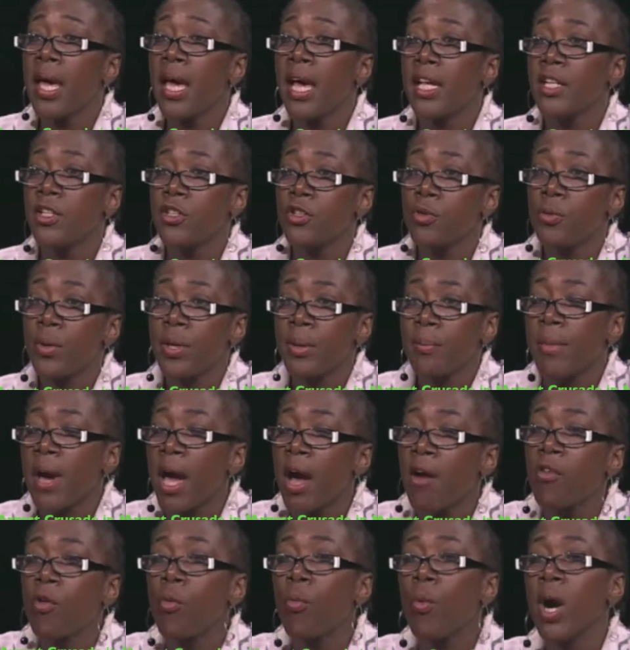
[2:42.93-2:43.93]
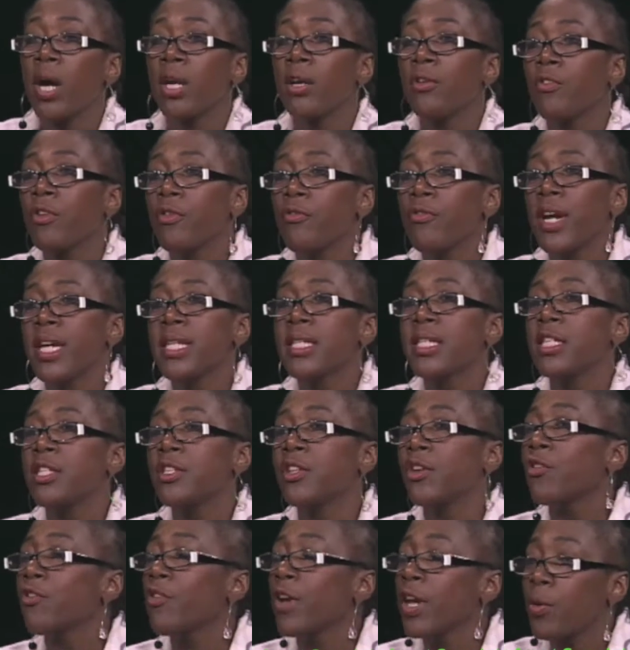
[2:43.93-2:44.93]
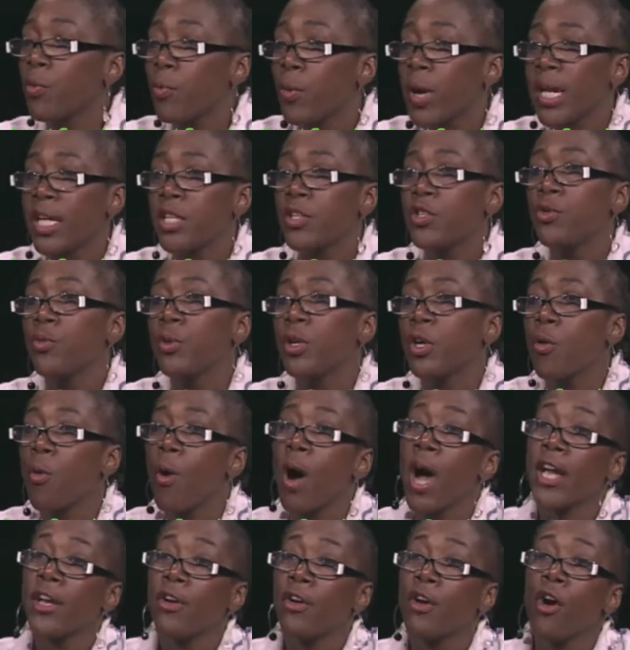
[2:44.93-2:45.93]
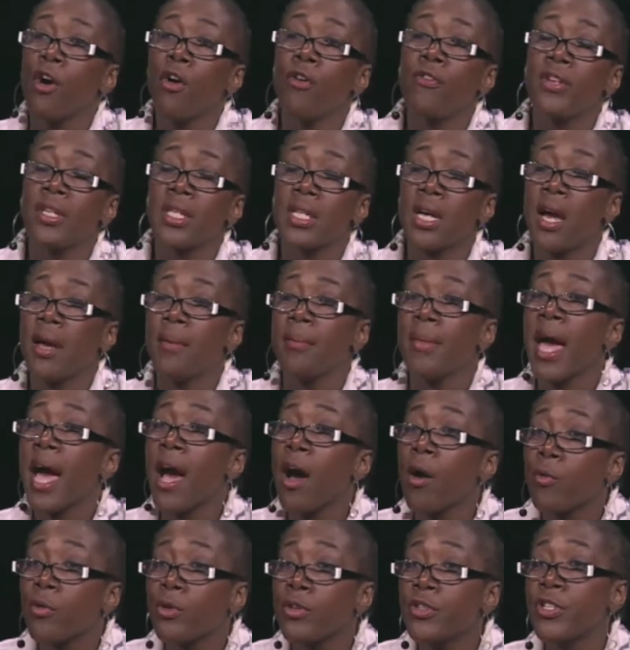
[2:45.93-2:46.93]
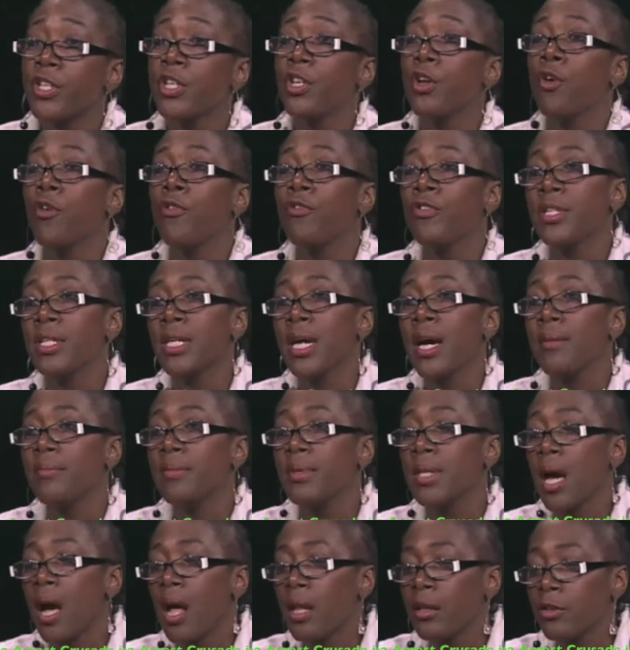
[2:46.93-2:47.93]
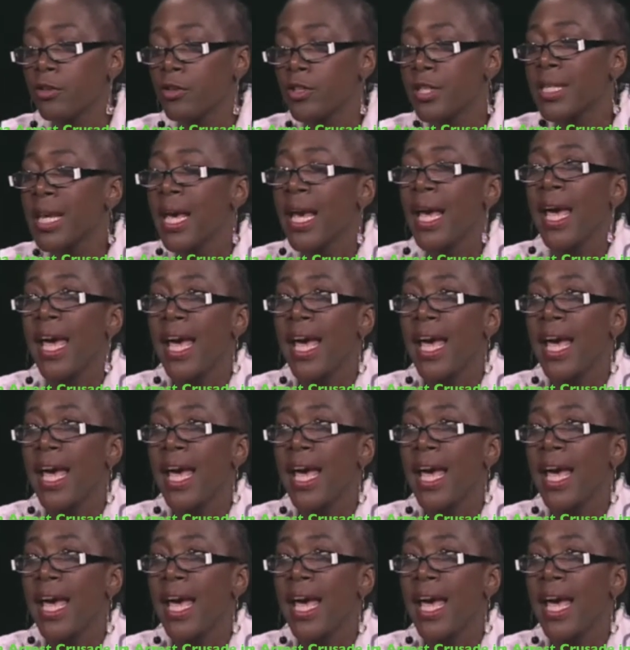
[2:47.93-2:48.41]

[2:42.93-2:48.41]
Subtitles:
and doing marijuana arrests is a great way to acquire overtime hours and overtime dollars.